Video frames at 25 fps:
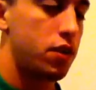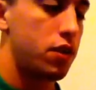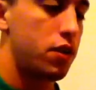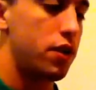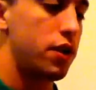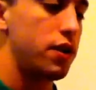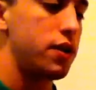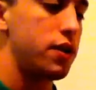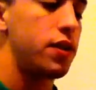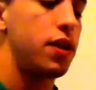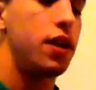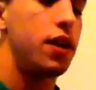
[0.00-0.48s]

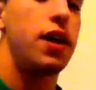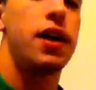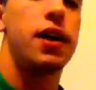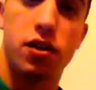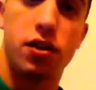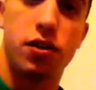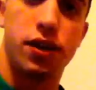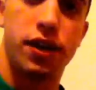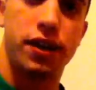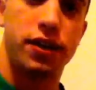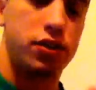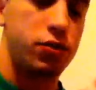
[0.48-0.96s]
Alright.
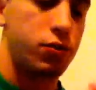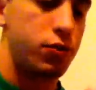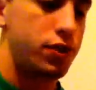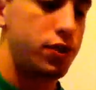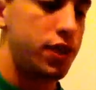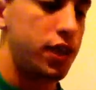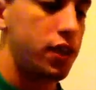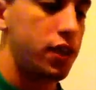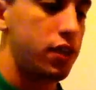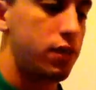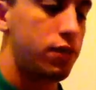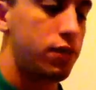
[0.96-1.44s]
Okay, so
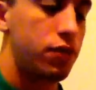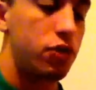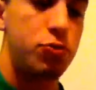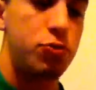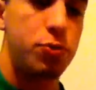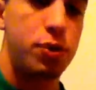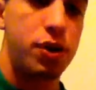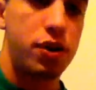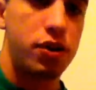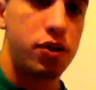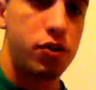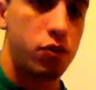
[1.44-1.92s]
we're taking the
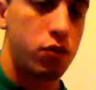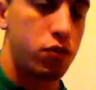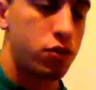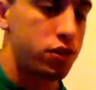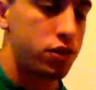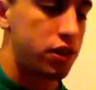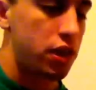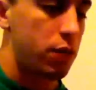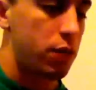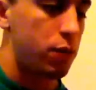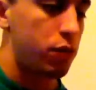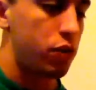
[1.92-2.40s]
first part of the
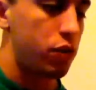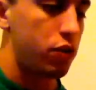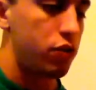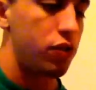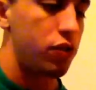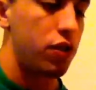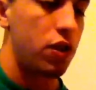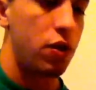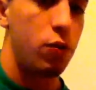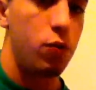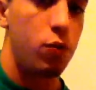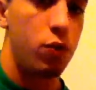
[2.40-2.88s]
chorus and we're
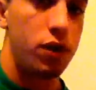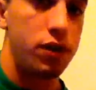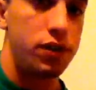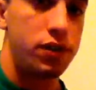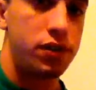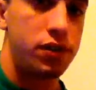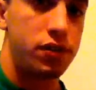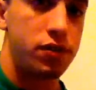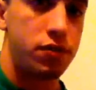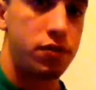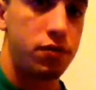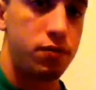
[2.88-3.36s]
going to do that
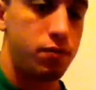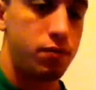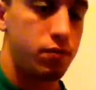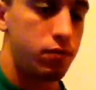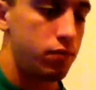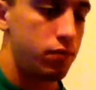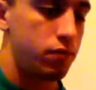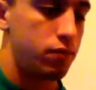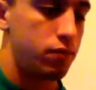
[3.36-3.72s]
once.